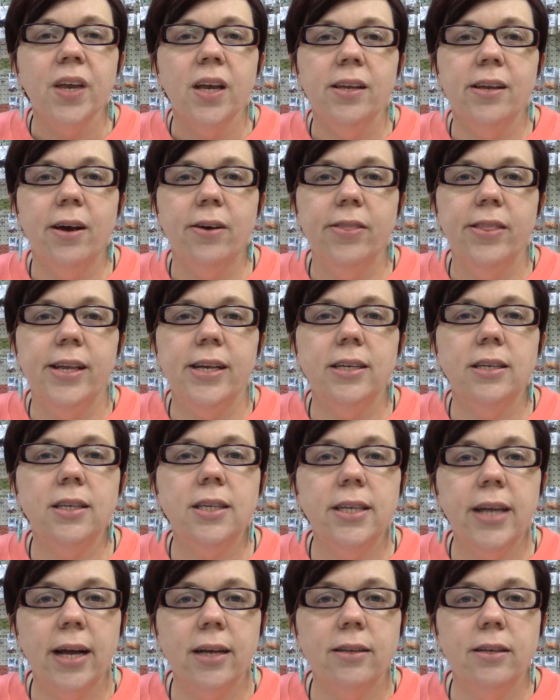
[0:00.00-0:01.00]
Now,
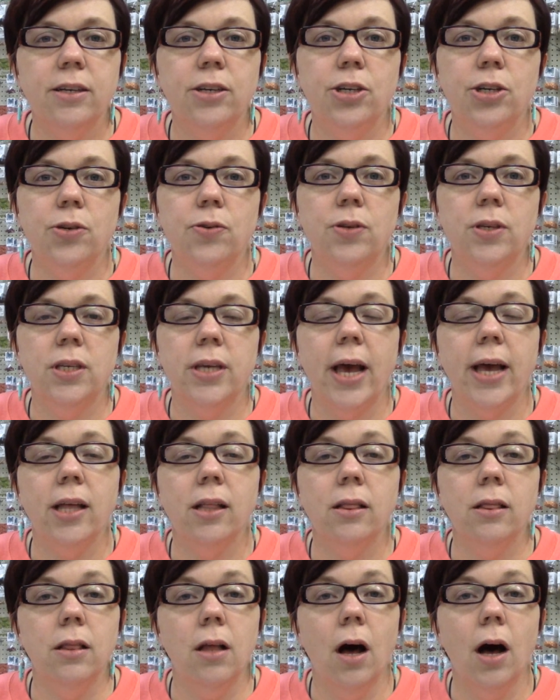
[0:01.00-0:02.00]
this necklace uses
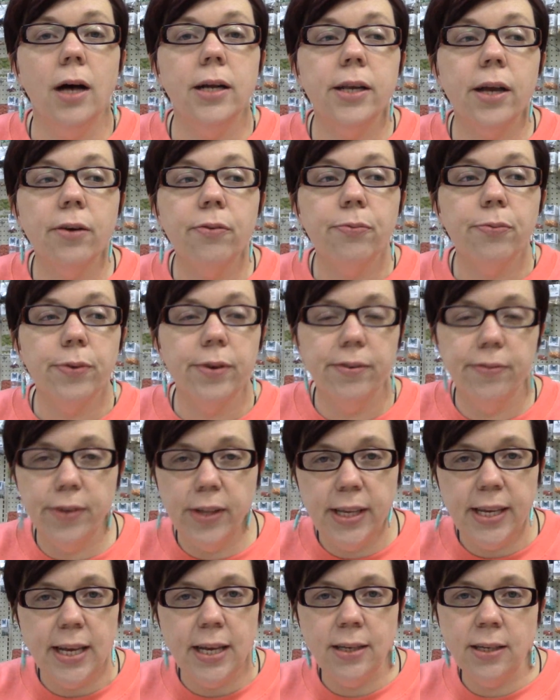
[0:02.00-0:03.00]
a lot of
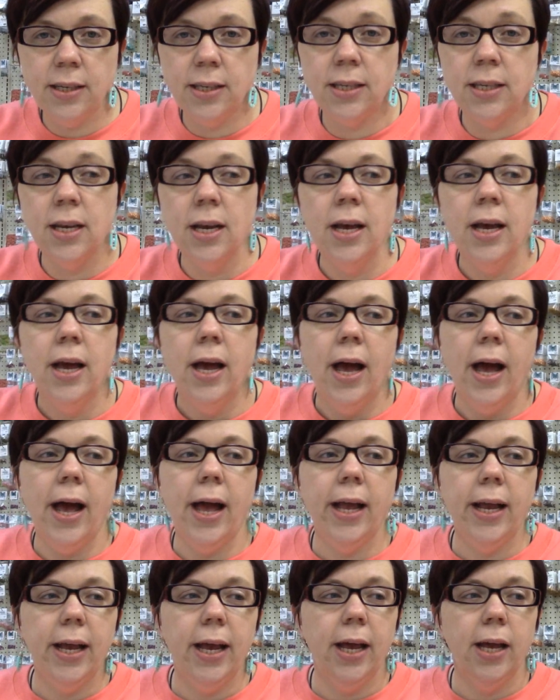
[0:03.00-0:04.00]
rivolis
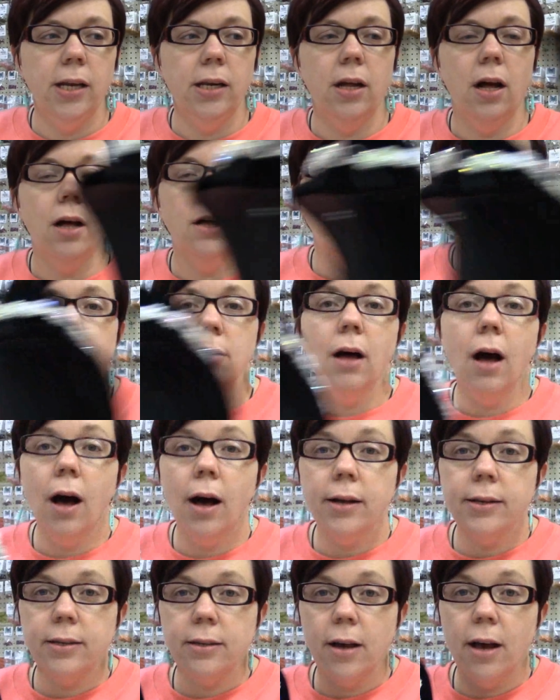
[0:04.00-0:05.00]
and a
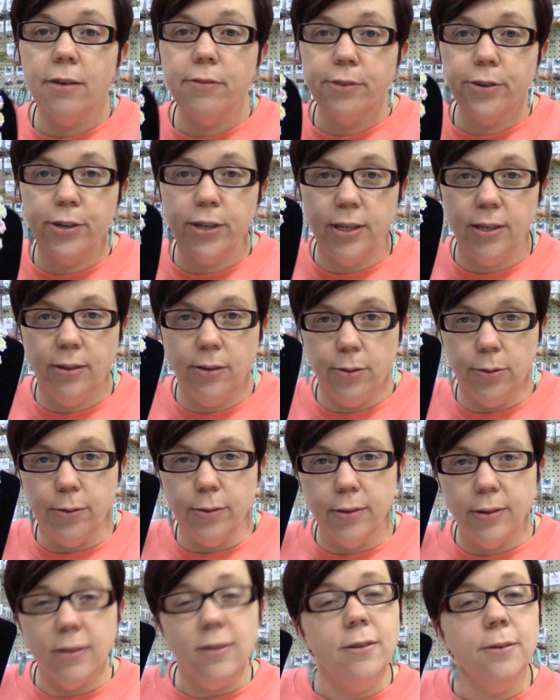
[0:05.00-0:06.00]
lot of
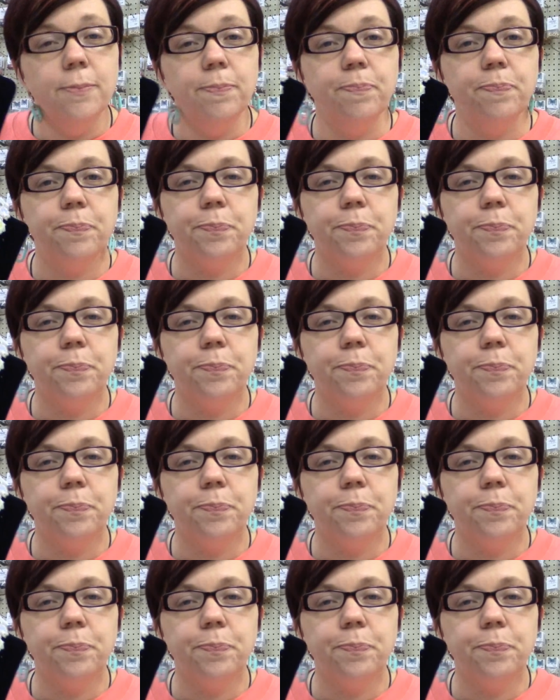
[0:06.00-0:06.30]
crystals.